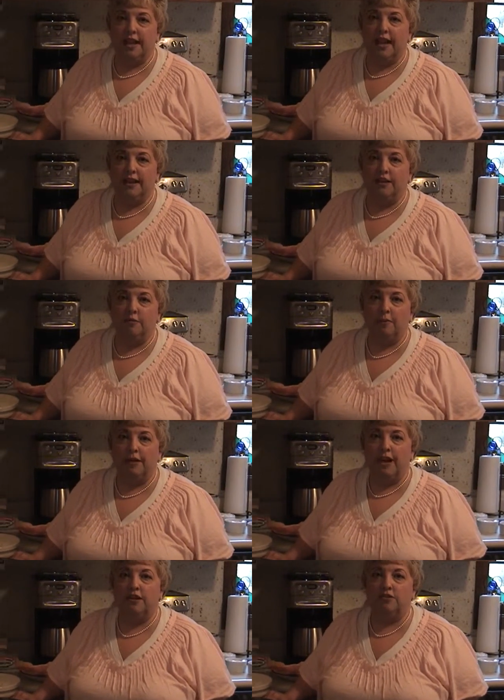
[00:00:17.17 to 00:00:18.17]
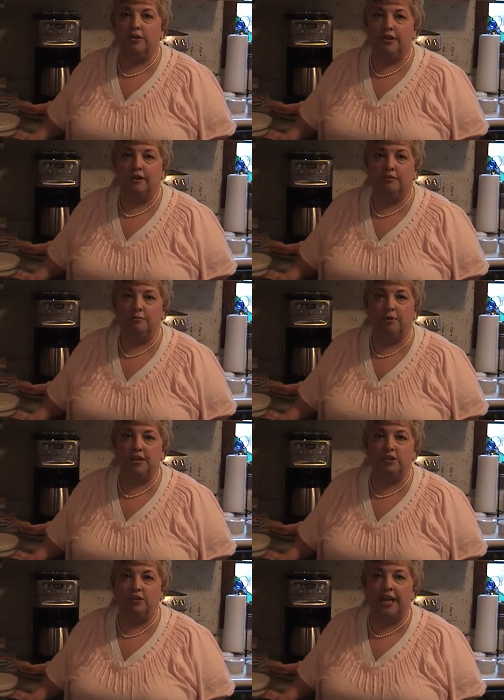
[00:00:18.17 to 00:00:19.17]
and it'll be an entree that'll
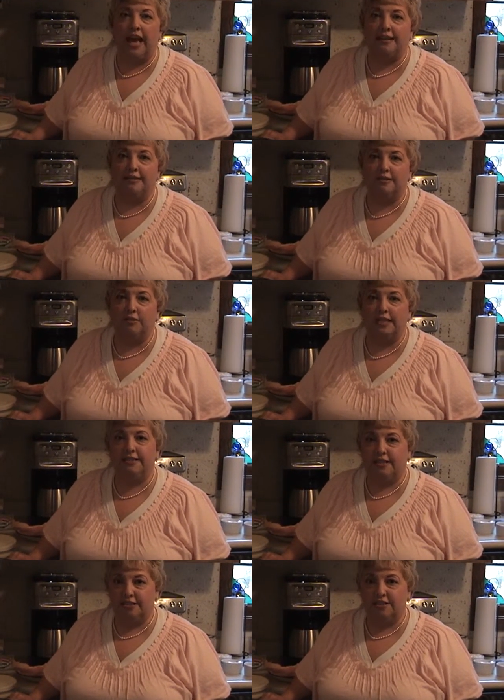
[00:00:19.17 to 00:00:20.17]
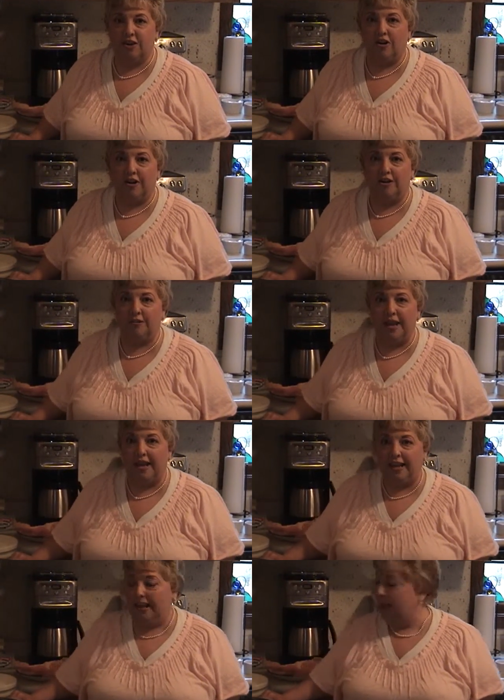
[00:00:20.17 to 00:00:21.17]
impress your guests. So let's get started,
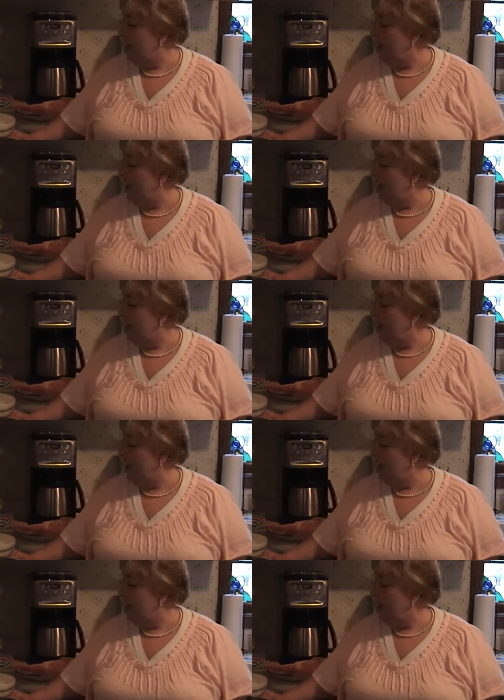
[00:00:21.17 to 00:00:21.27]
okay?